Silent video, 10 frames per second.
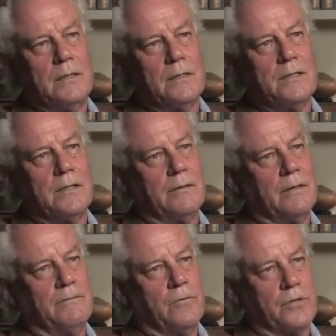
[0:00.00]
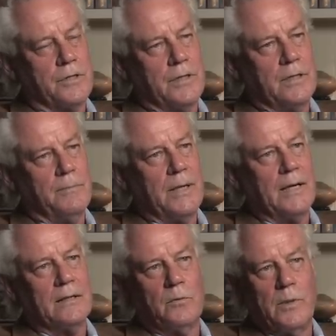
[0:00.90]
considering the force of the
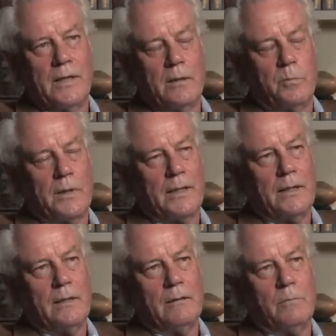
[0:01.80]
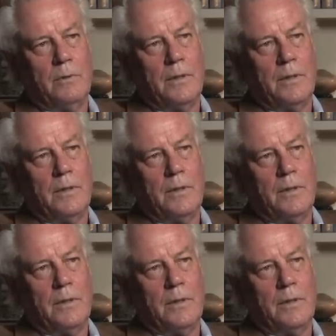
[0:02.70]
impact, the weight of the plane,